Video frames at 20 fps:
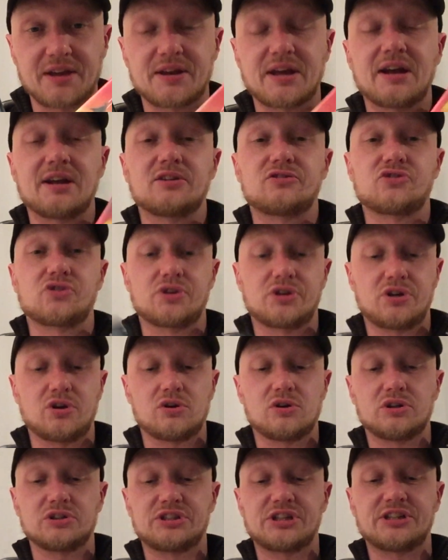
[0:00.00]
Electronic
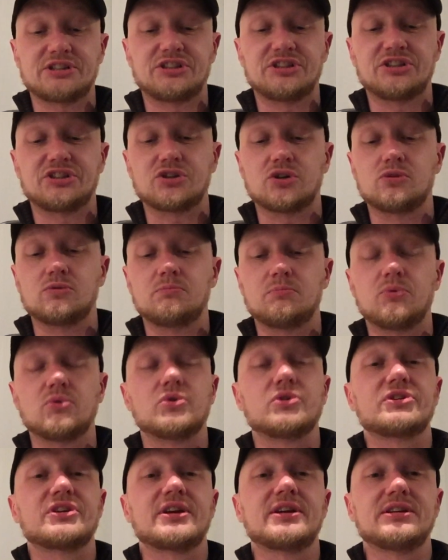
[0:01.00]
Arts has its own
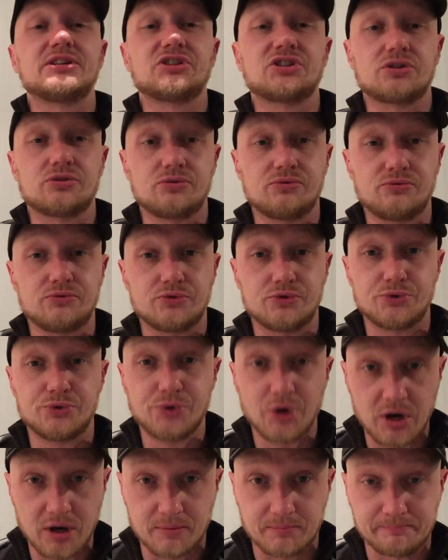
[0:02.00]
board and its own
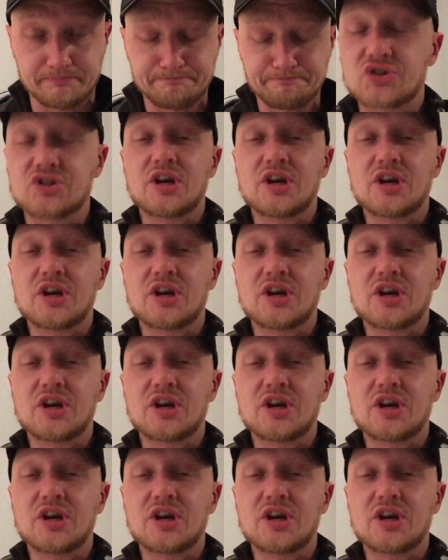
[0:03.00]
ROM.